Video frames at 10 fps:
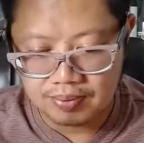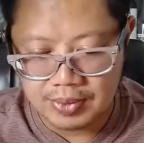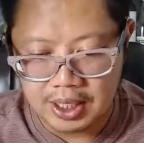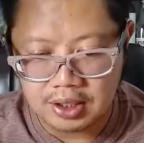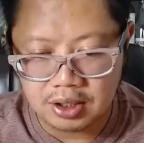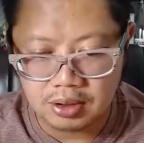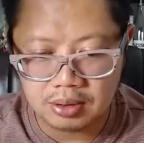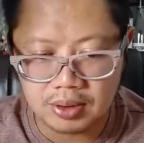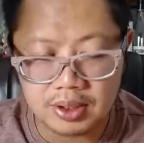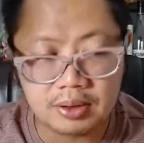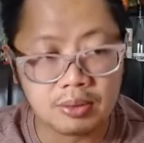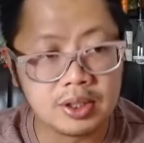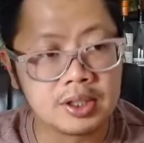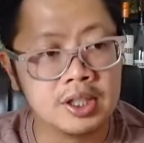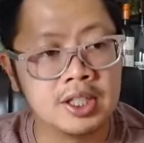day two
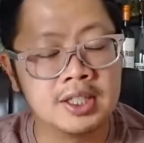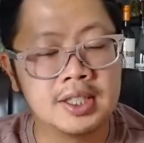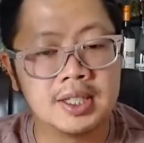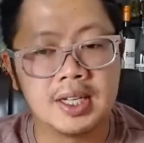was good,